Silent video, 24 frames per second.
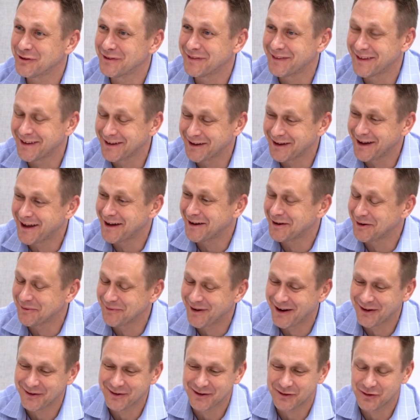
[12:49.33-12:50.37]
and they hand them
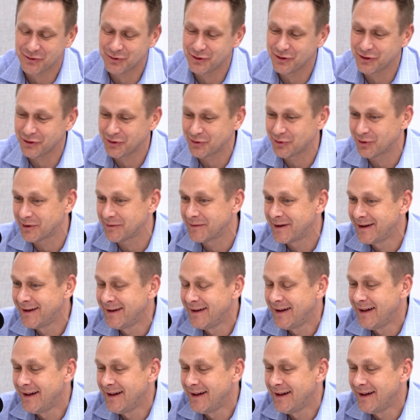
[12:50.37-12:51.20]
out. It's really cool.